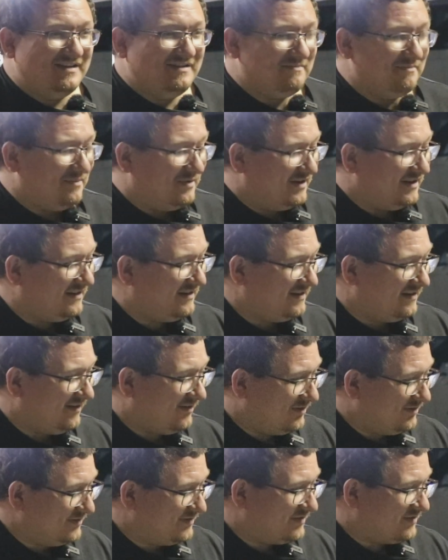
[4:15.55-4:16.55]
But
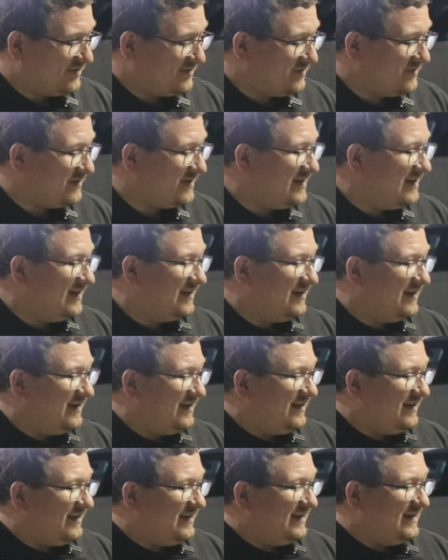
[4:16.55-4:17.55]
also,
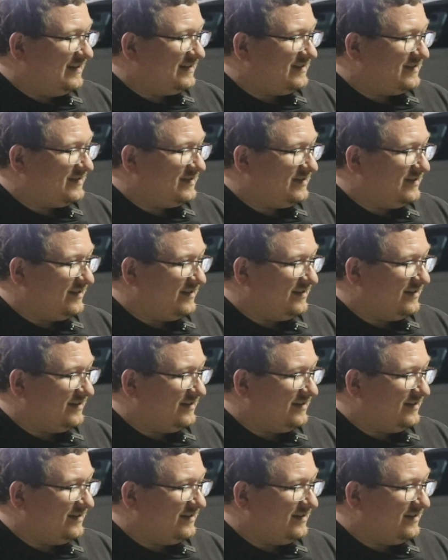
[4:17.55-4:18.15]
it's